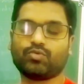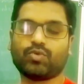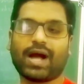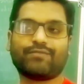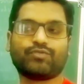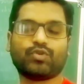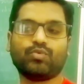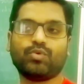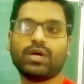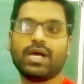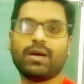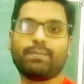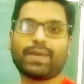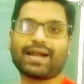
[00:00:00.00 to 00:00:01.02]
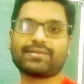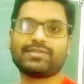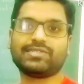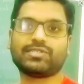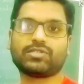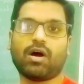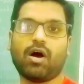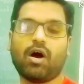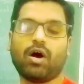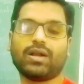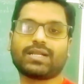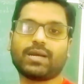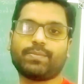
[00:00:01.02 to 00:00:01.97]
You have to practice
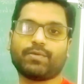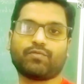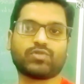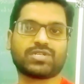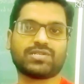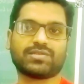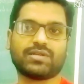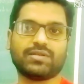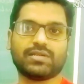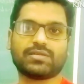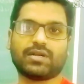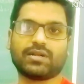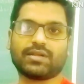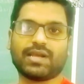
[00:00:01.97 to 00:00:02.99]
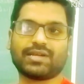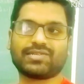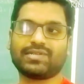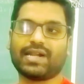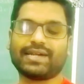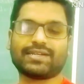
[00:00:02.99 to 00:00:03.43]
all type of questions on Diels order reaction.